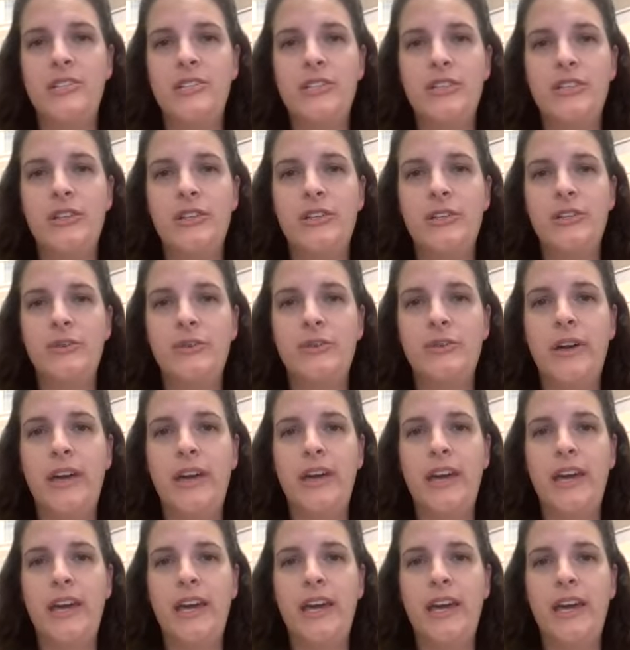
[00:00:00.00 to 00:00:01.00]
to
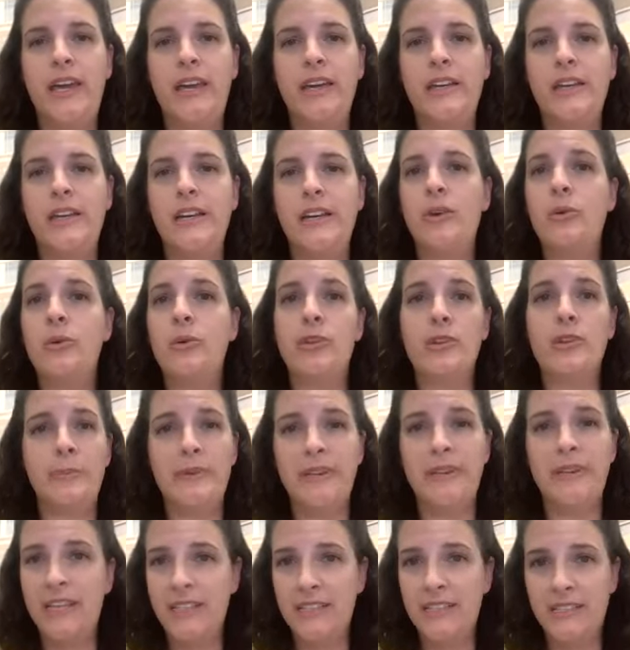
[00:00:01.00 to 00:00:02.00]
a
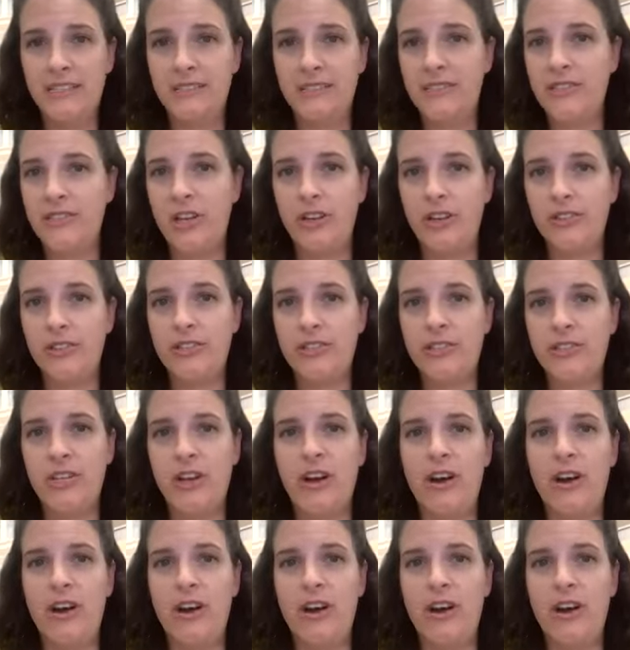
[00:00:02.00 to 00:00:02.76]
orthopedic doctor's